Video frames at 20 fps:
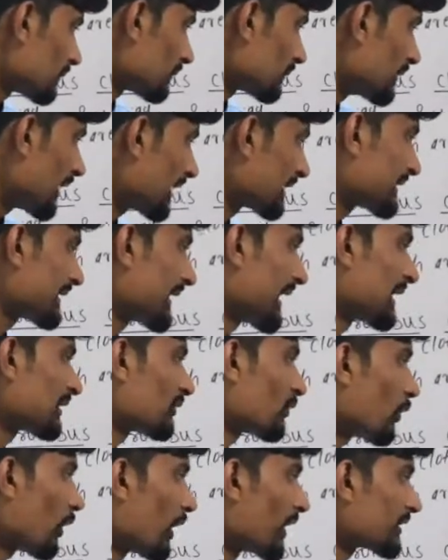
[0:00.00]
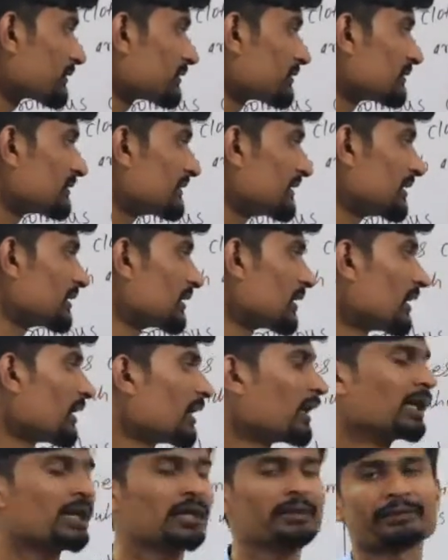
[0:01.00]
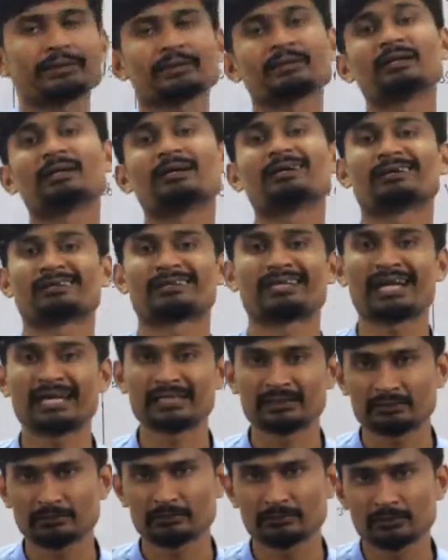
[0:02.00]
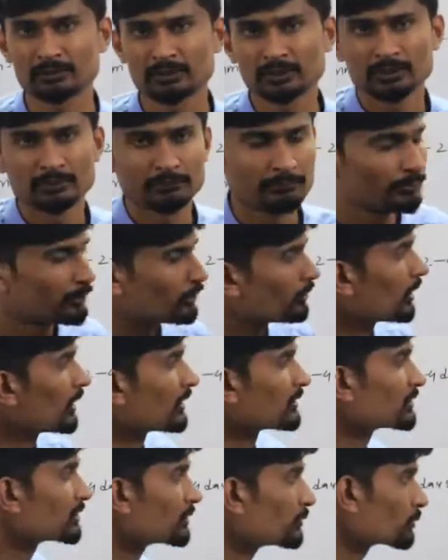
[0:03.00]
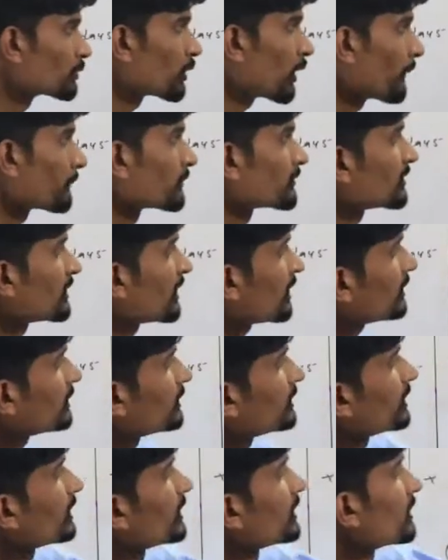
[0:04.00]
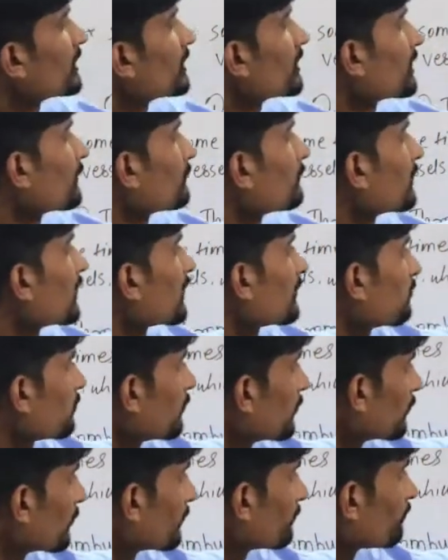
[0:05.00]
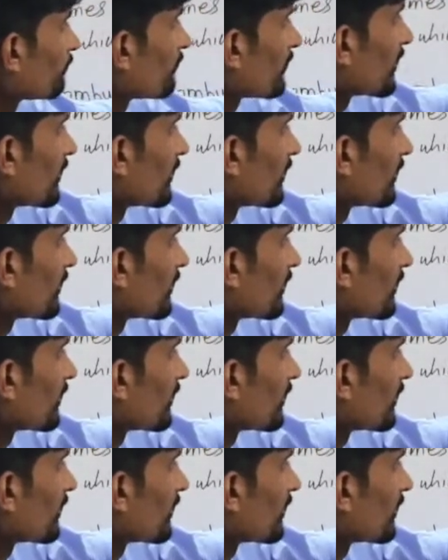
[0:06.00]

that can cause the heart attack, because due to obstruction in the blood flow,